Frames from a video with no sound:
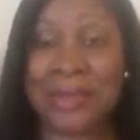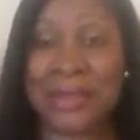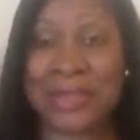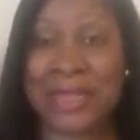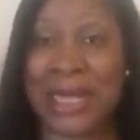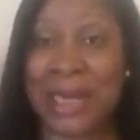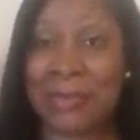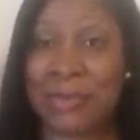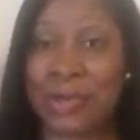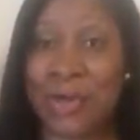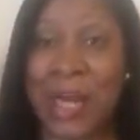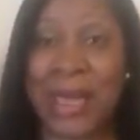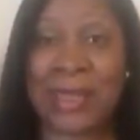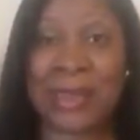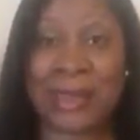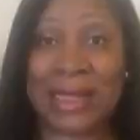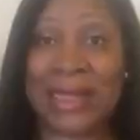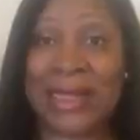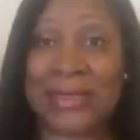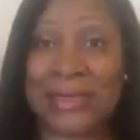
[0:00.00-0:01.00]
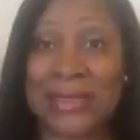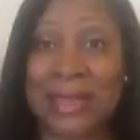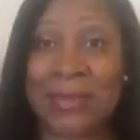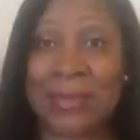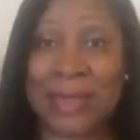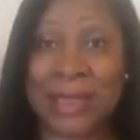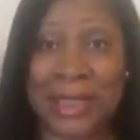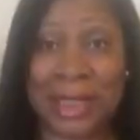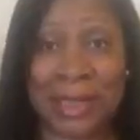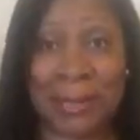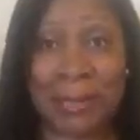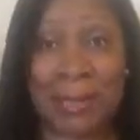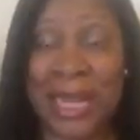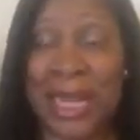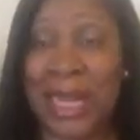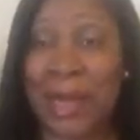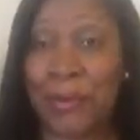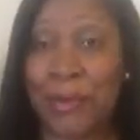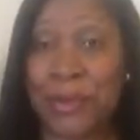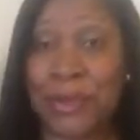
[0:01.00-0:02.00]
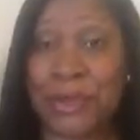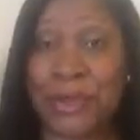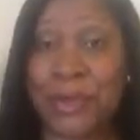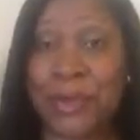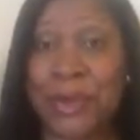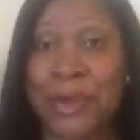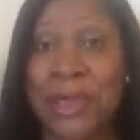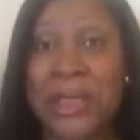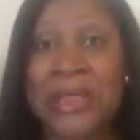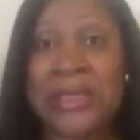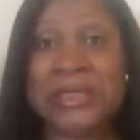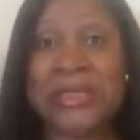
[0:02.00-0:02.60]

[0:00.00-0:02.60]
See, I'm trying to think of something that a man would do.